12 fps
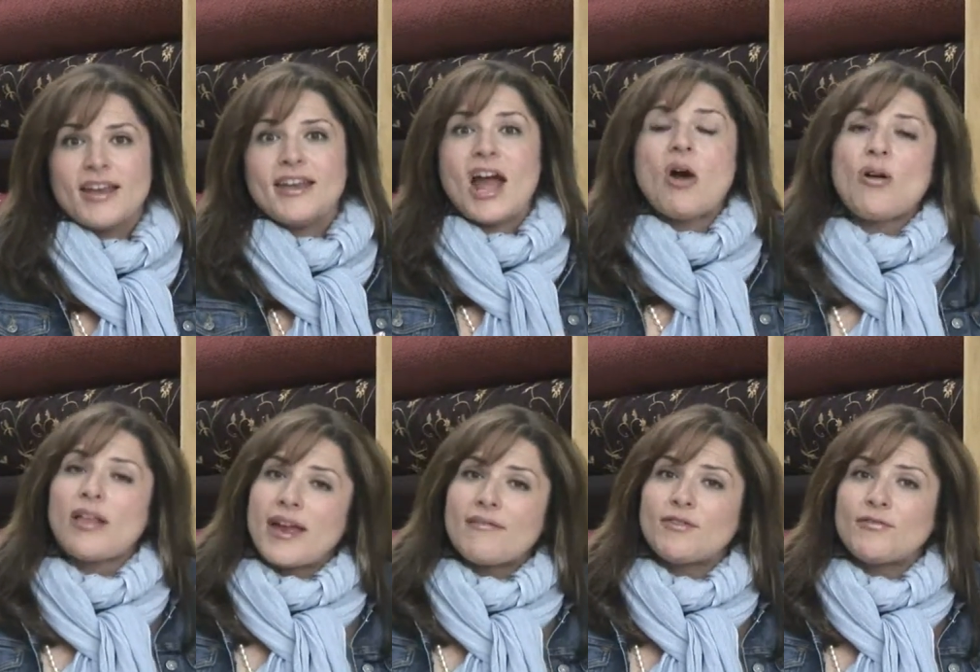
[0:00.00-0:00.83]
Now all
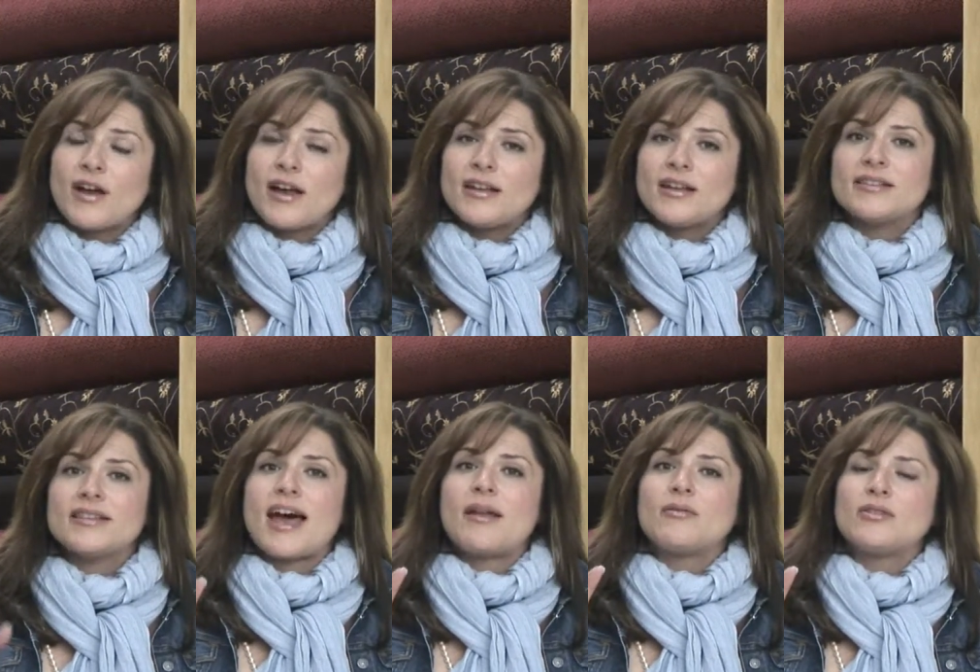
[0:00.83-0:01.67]
I have to find is
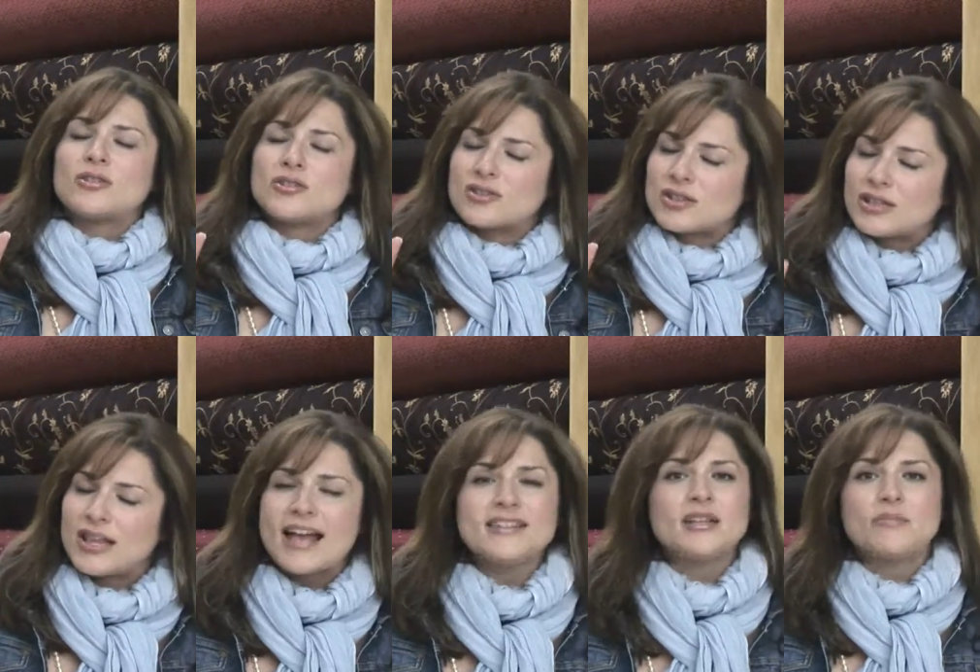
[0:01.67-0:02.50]
that just
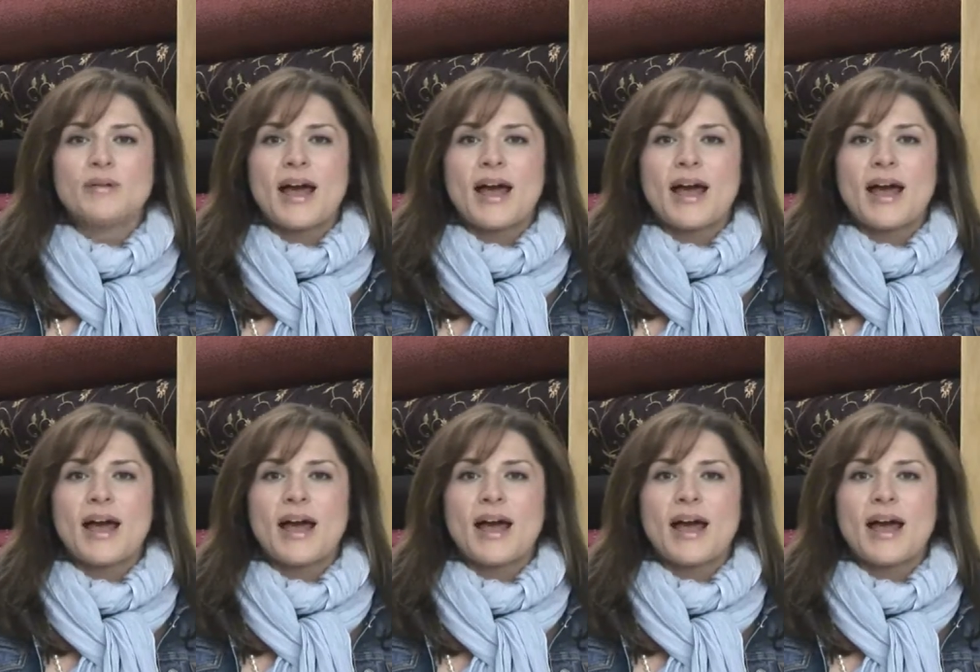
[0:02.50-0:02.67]
classic